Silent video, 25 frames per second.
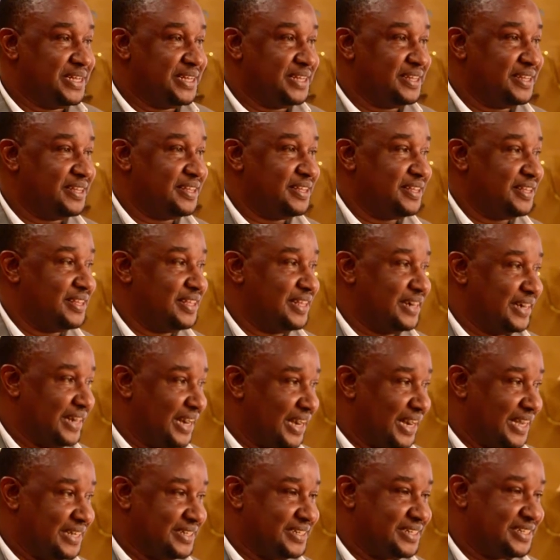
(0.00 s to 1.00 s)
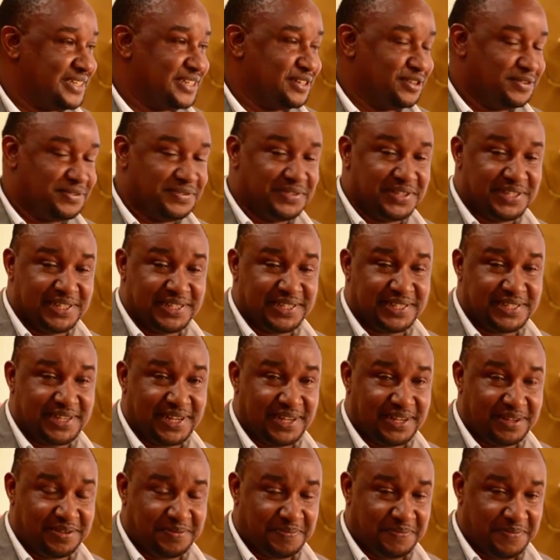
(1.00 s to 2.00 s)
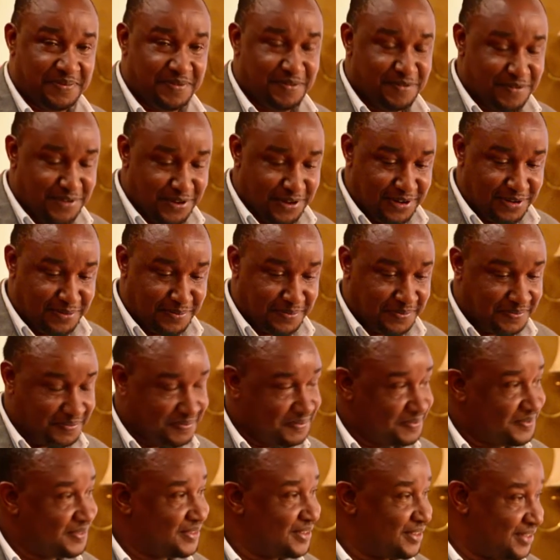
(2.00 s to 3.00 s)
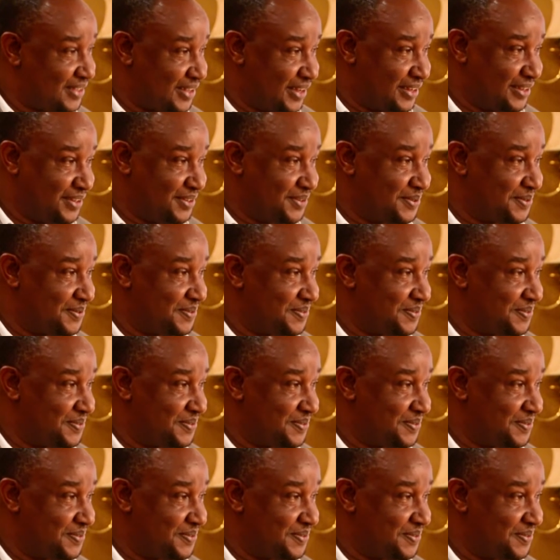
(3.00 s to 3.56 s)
to the realization of this volume. Thank